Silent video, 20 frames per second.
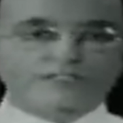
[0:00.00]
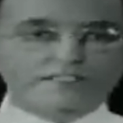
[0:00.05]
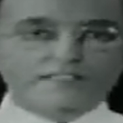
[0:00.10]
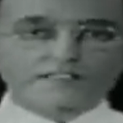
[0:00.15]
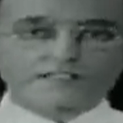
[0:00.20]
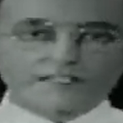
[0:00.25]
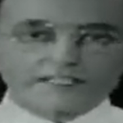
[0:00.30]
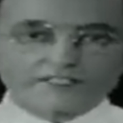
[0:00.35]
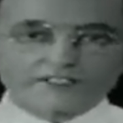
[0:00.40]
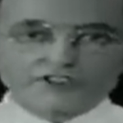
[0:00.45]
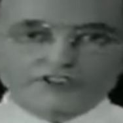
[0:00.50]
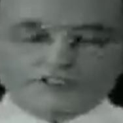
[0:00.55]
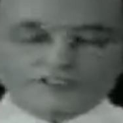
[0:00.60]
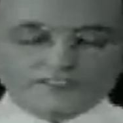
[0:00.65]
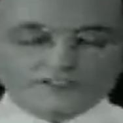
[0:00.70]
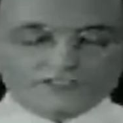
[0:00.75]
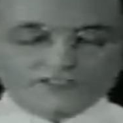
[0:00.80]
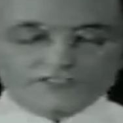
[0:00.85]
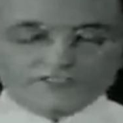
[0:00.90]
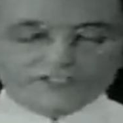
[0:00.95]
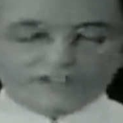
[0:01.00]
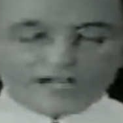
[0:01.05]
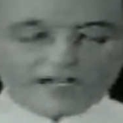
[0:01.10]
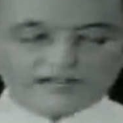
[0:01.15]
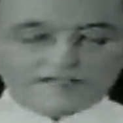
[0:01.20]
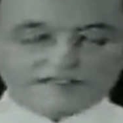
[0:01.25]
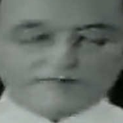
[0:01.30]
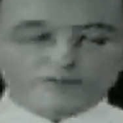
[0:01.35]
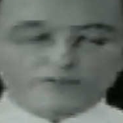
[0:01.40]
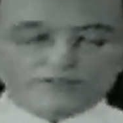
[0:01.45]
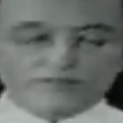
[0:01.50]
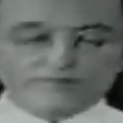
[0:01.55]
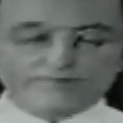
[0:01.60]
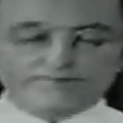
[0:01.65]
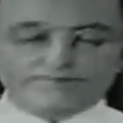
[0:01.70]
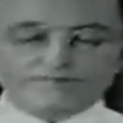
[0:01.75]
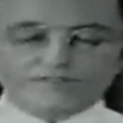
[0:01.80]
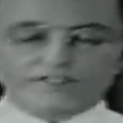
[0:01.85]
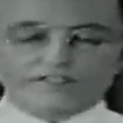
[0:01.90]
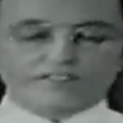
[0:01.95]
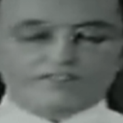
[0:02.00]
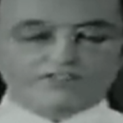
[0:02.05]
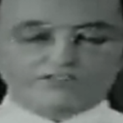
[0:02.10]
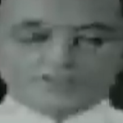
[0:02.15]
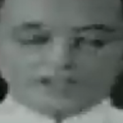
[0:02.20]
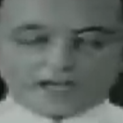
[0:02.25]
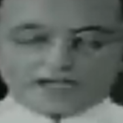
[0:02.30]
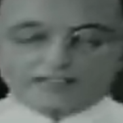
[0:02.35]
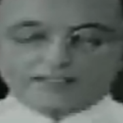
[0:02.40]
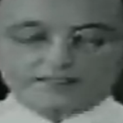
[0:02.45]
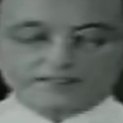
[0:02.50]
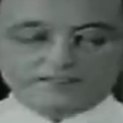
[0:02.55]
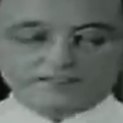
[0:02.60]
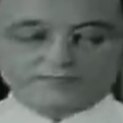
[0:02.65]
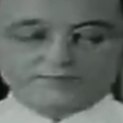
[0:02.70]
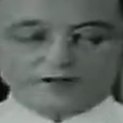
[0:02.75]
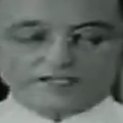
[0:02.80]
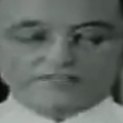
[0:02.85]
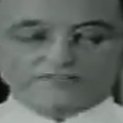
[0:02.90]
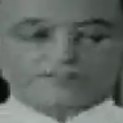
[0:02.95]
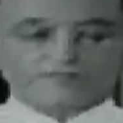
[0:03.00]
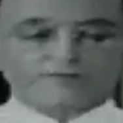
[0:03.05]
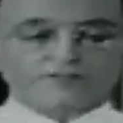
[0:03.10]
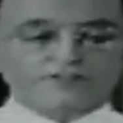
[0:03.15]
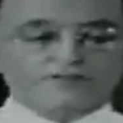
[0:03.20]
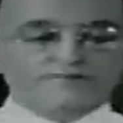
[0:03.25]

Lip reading: lesion is desirable, it is not indispensable.